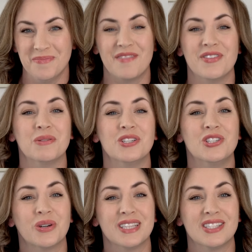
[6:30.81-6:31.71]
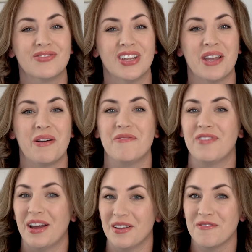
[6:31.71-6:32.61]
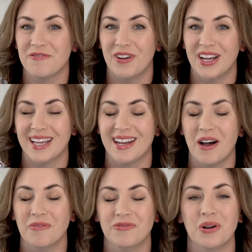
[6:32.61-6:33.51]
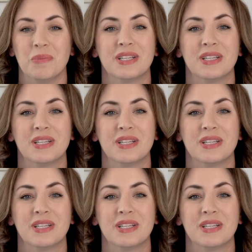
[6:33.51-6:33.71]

If you enjoyed this video and found it fun and helpful,